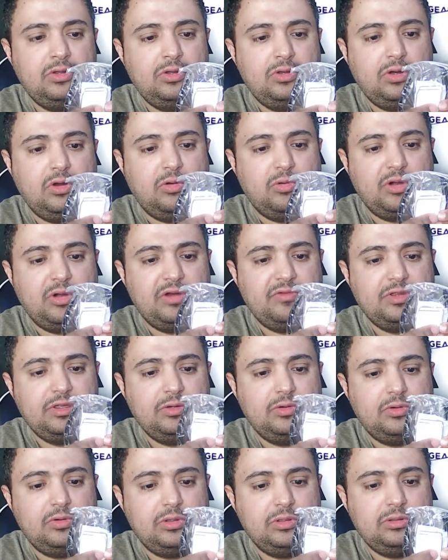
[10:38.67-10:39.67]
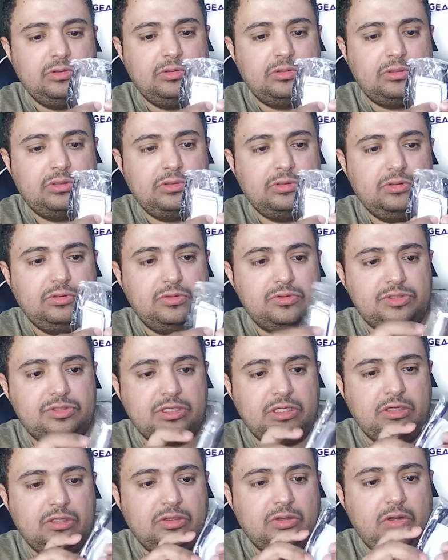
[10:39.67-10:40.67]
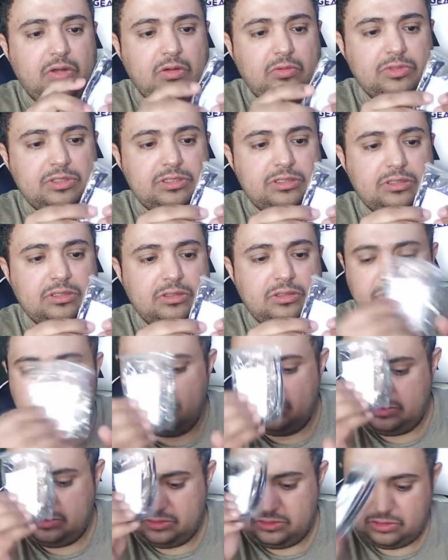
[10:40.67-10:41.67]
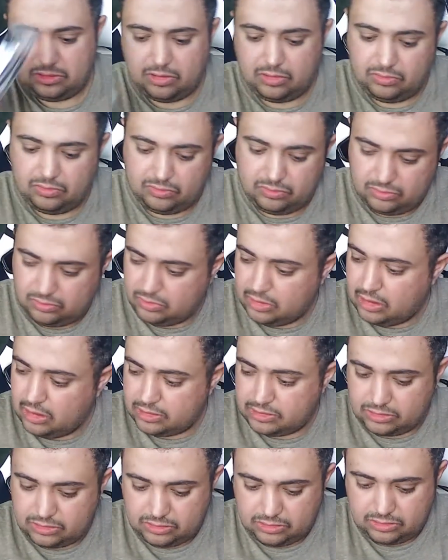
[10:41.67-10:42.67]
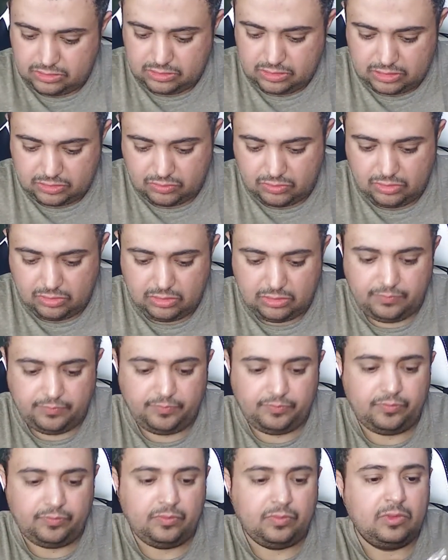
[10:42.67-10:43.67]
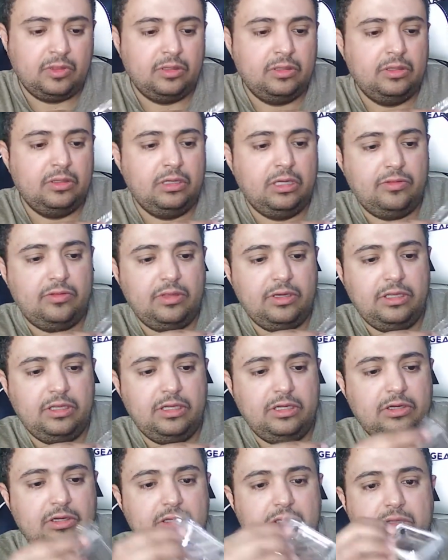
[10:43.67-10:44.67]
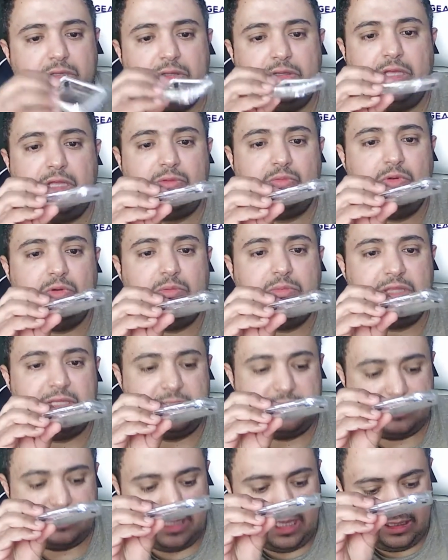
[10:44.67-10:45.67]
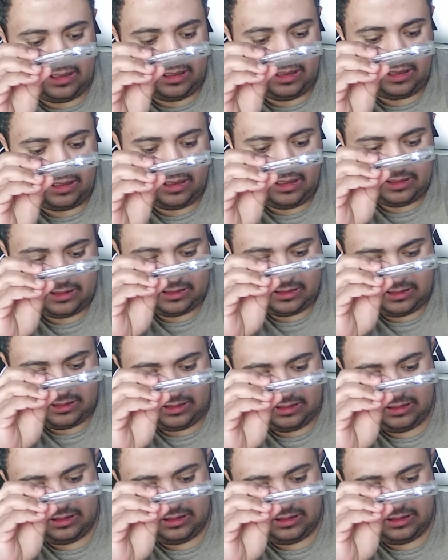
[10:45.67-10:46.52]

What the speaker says: or wherever you're using it always. So So that's one. And then here, that will be the stand, I guess.